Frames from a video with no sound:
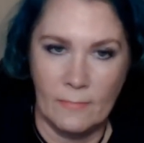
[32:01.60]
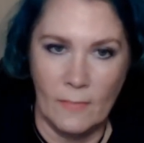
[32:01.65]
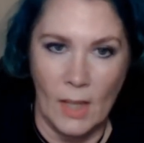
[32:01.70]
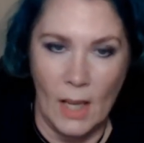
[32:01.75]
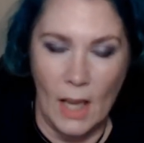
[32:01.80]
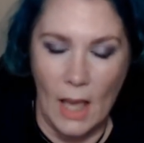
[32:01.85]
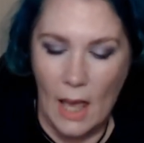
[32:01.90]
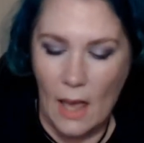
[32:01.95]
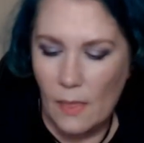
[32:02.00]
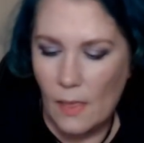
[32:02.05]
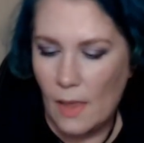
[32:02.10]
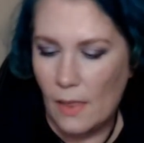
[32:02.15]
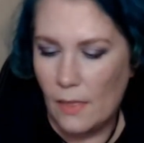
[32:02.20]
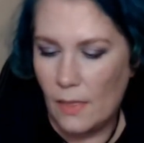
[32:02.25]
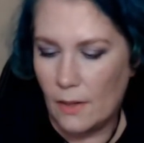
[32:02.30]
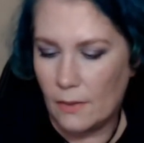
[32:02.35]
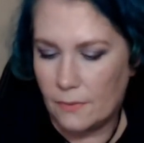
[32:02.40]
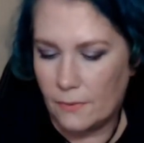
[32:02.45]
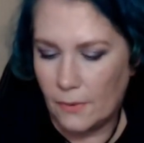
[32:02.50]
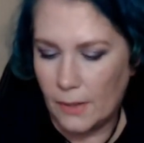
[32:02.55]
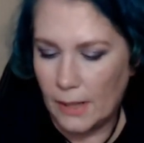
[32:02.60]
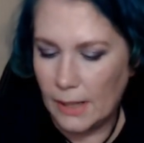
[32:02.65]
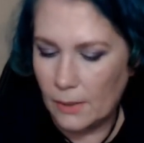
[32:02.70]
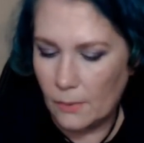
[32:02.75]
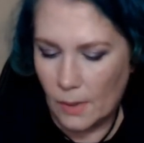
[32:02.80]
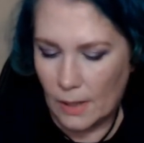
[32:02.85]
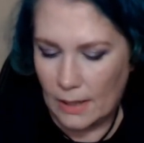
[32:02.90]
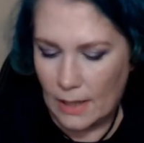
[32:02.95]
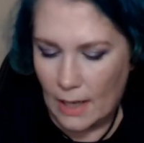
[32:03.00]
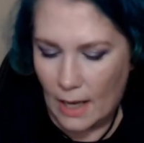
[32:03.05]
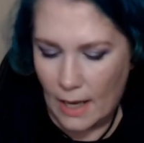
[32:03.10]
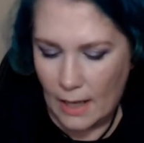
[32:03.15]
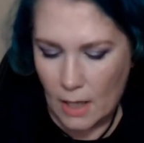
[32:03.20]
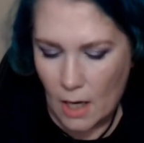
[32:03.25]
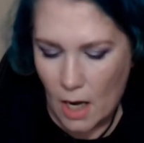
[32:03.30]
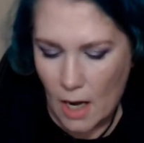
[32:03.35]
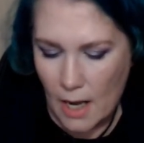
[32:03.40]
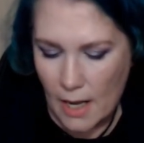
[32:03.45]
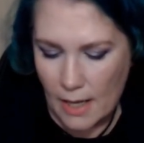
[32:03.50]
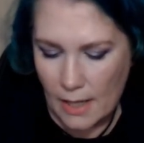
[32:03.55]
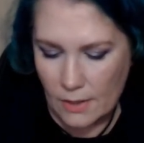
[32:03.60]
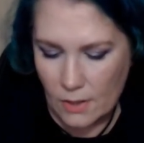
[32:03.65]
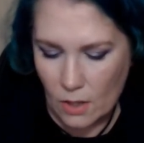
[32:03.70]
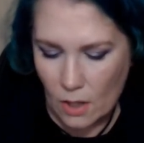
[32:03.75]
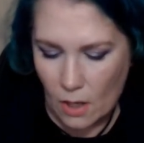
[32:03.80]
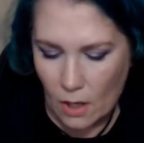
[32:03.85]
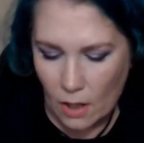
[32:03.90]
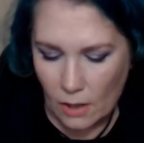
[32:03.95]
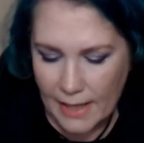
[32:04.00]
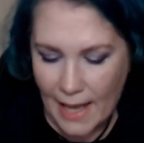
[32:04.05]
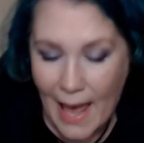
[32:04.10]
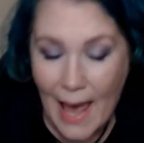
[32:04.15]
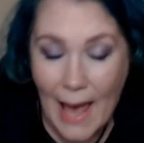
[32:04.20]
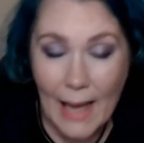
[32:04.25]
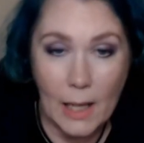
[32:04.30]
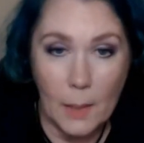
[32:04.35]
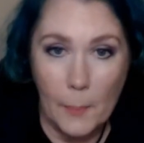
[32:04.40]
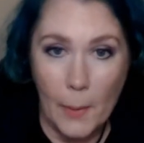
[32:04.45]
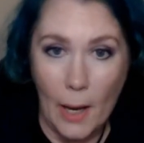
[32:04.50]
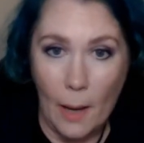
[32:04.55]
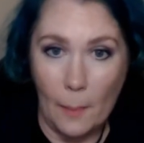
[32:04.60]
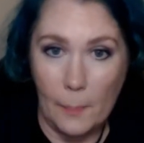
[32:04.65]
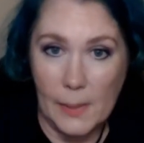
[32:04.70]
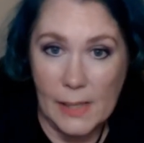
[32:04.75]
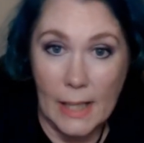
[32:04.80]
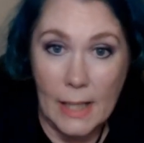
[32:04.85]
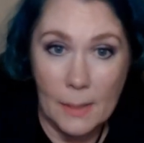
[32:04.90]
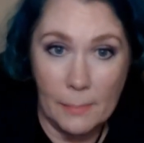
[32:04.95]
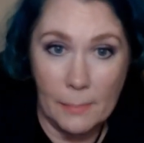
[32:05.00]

And then the free one I got is called Heck Puppy,